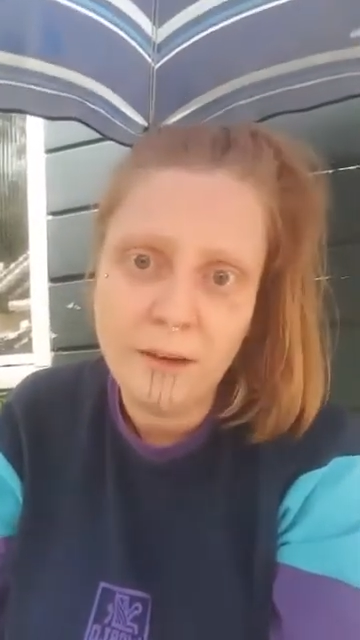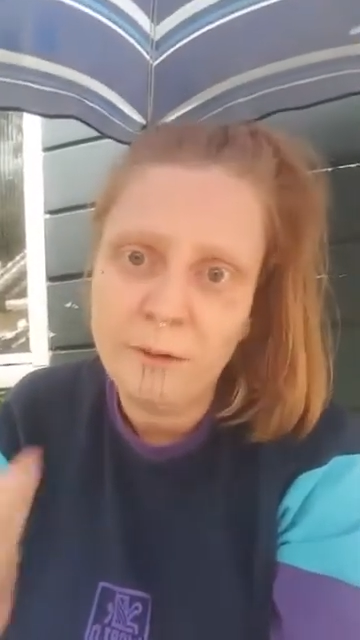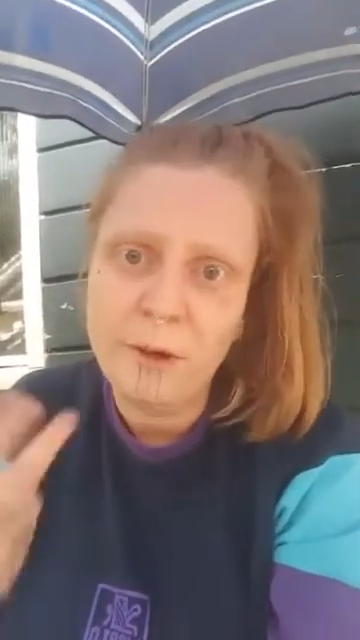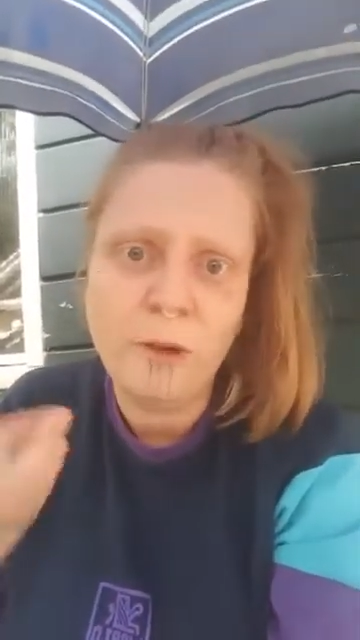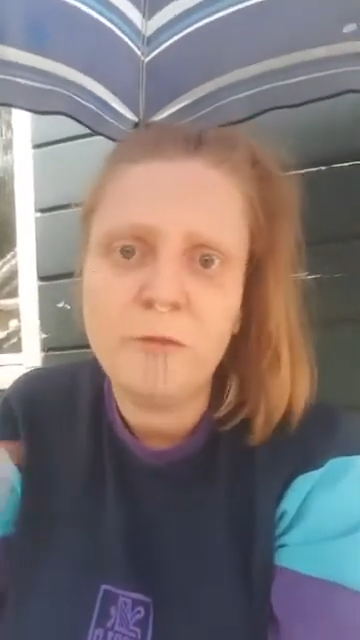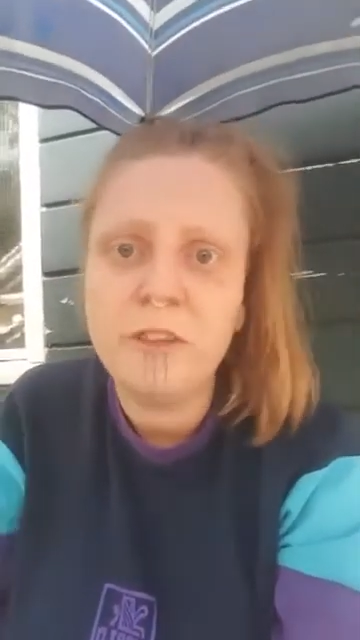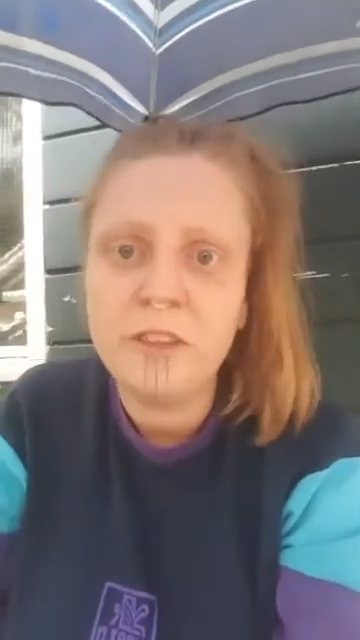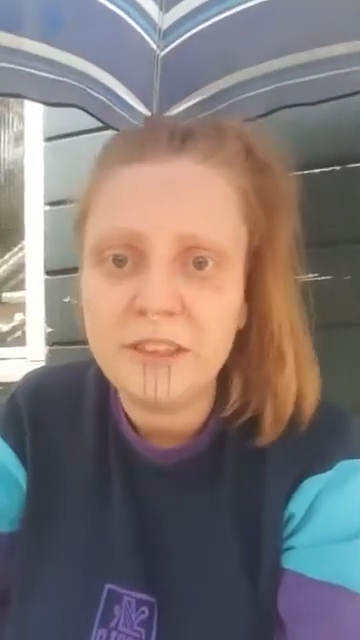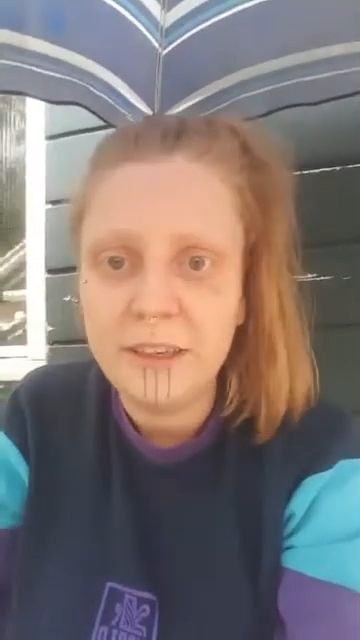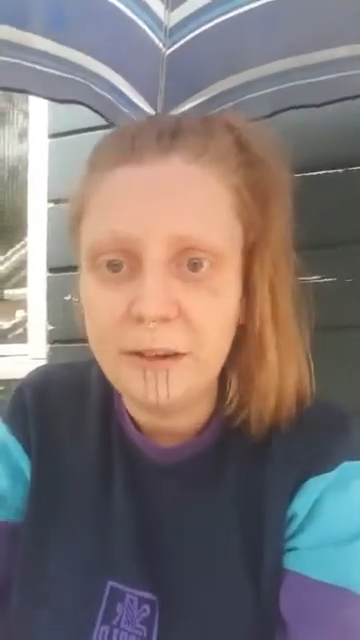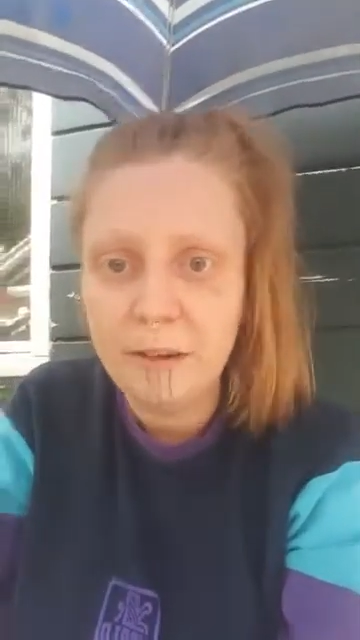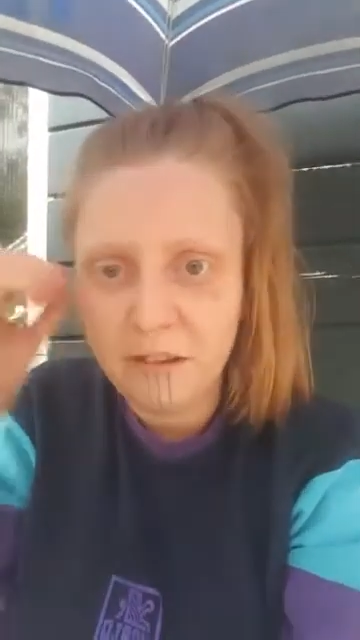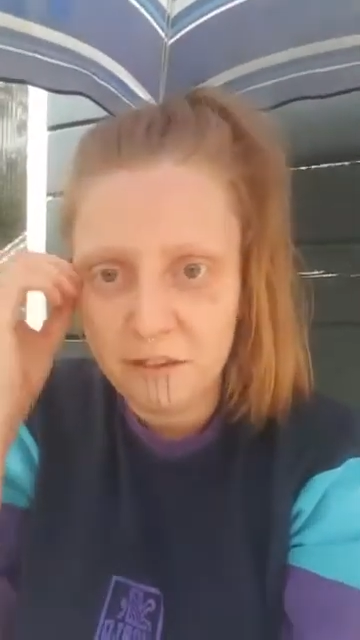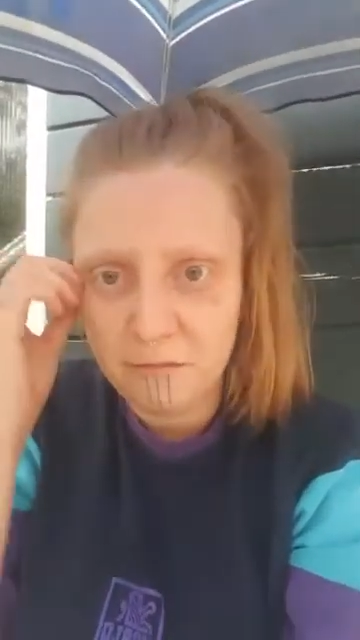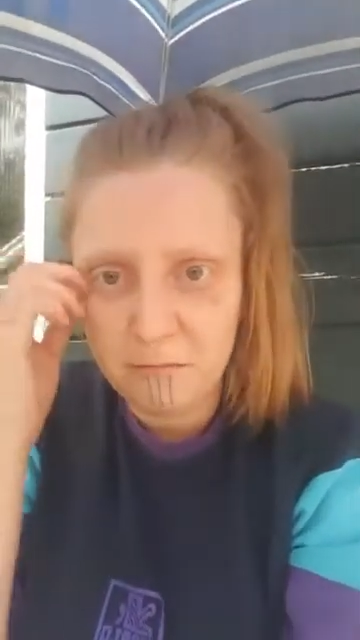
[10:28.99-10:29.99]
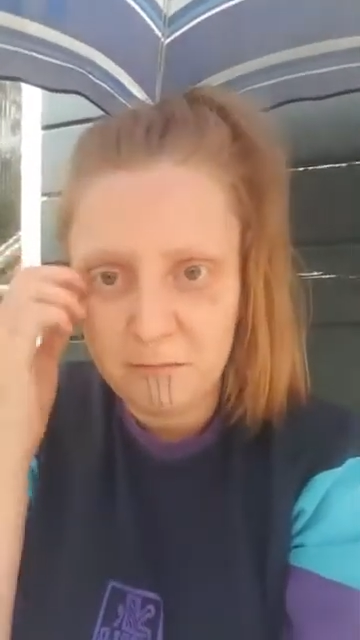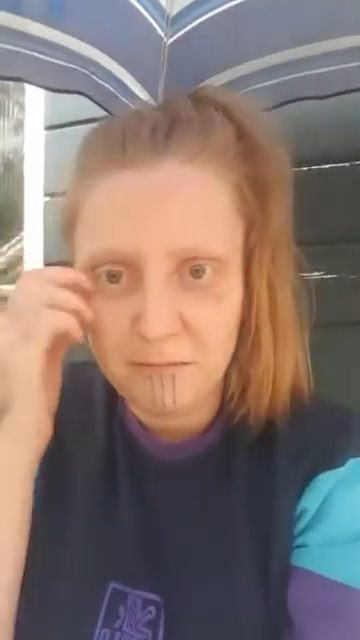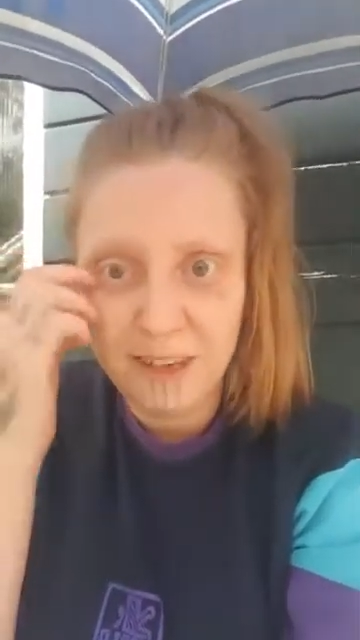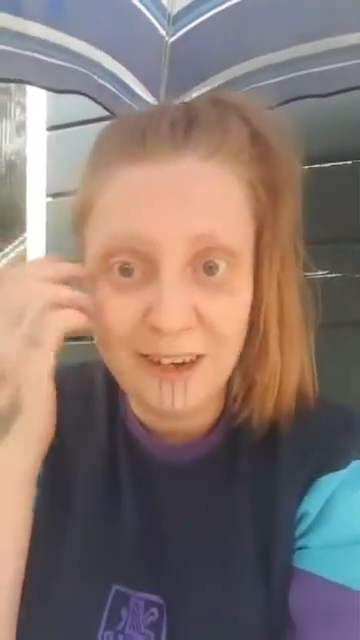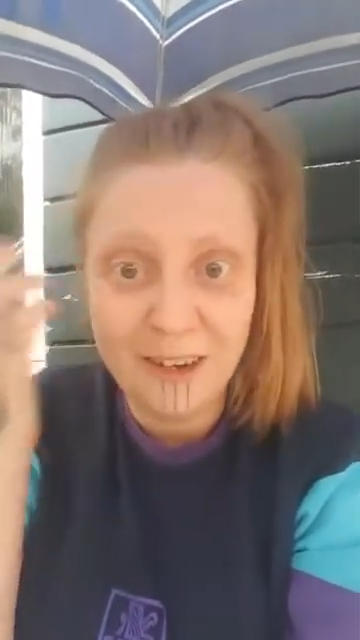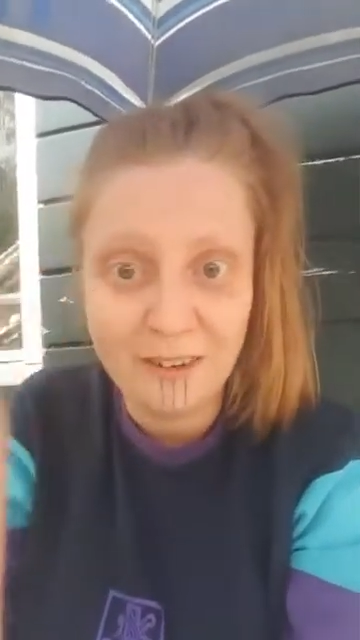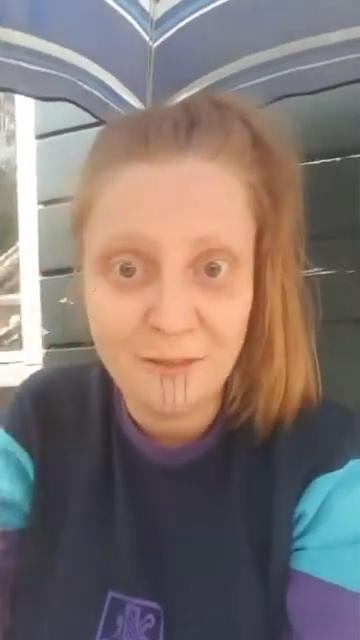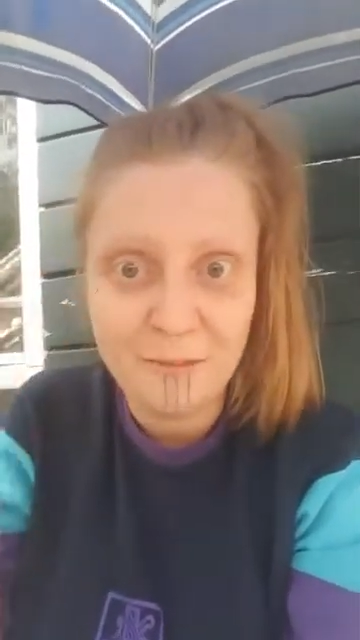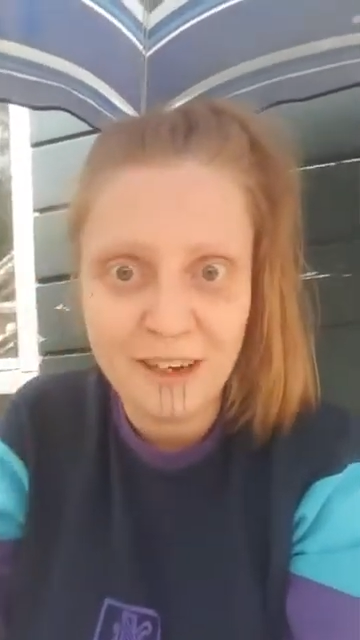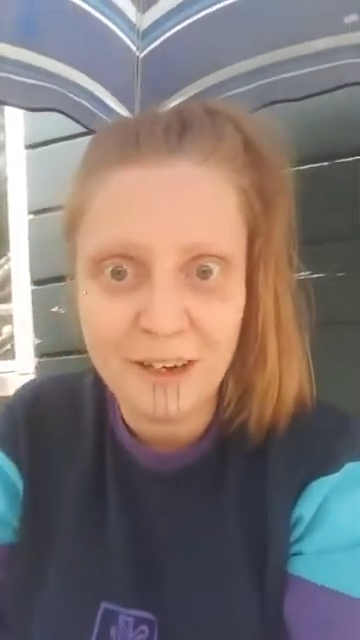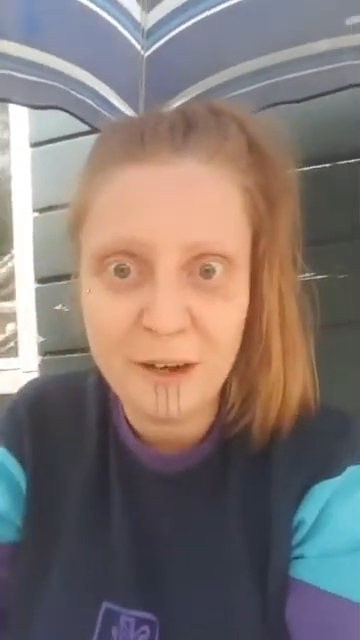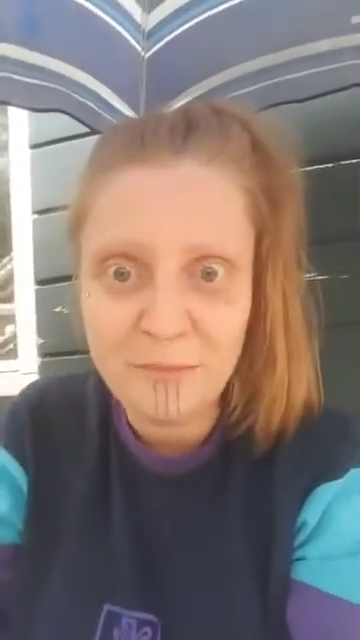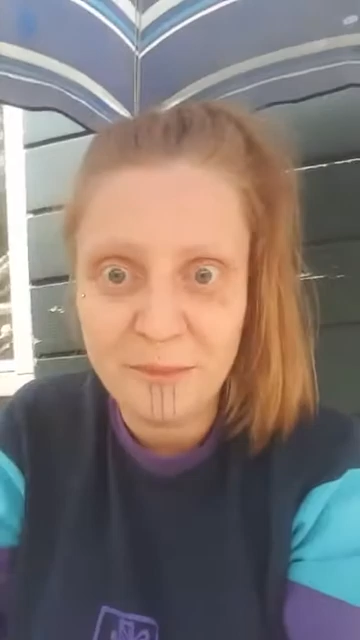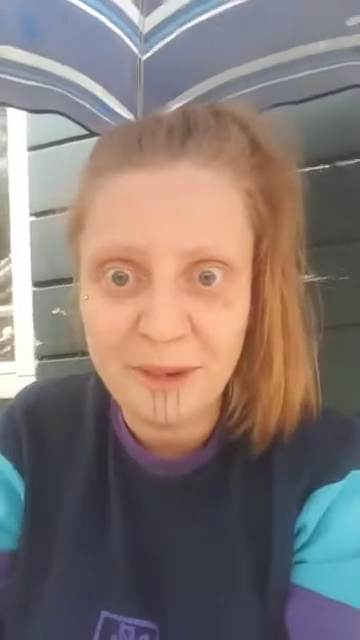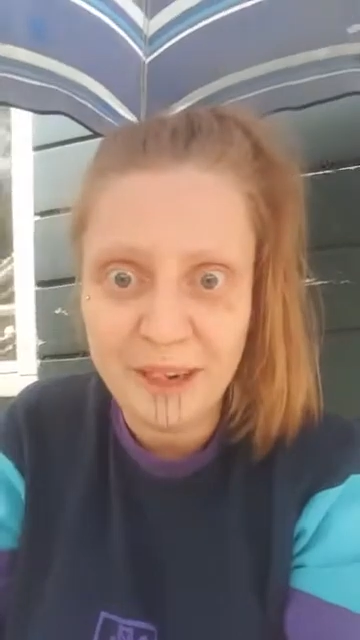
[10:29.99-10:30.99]
Well, obviously, because of my
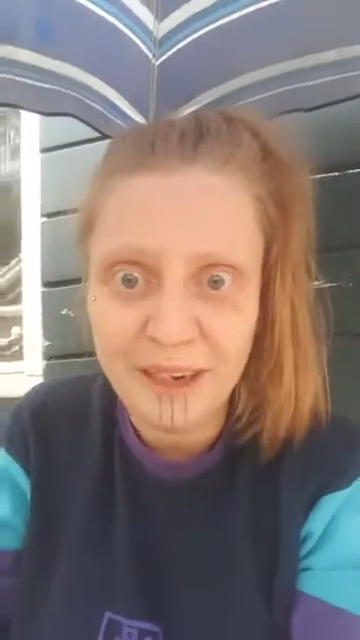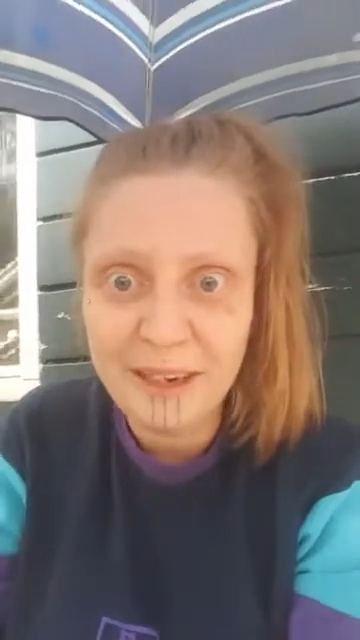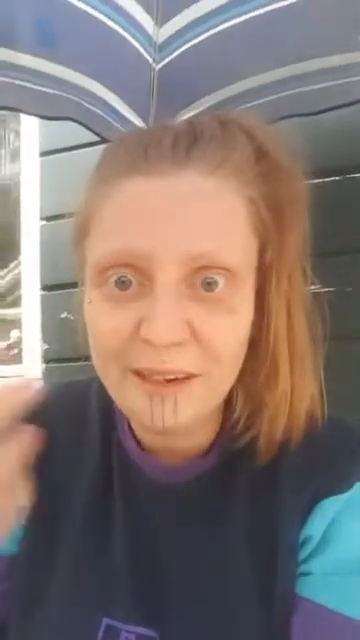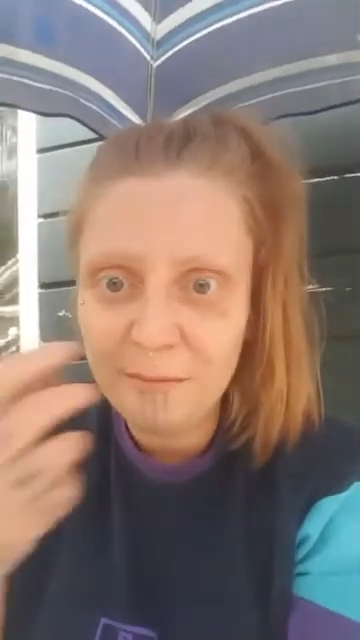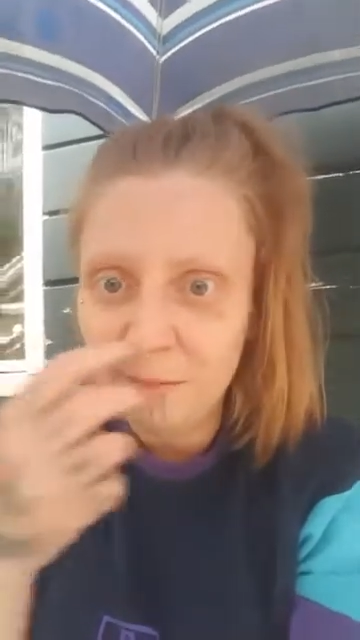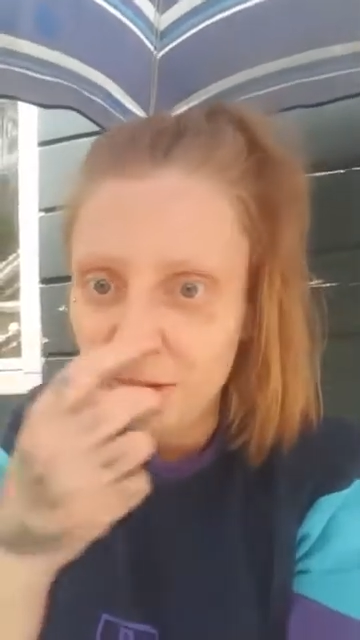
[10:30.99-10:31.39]
upbringing,